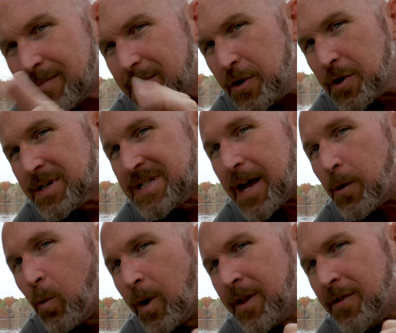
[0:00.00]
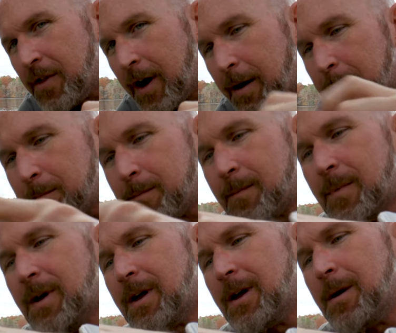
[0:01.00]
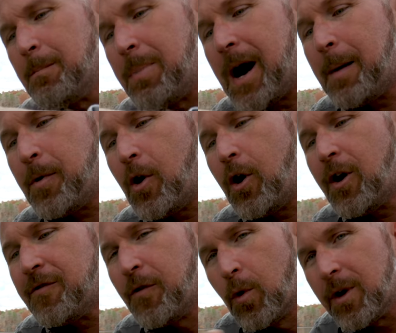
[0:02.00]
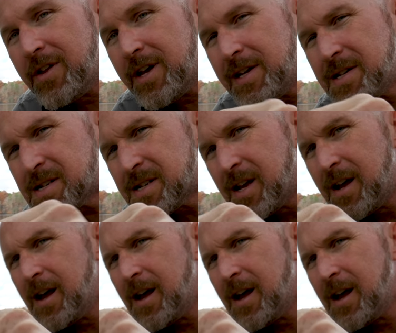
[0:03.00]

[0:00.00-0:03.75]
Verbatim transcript: you can take one thumb, pop all four of these,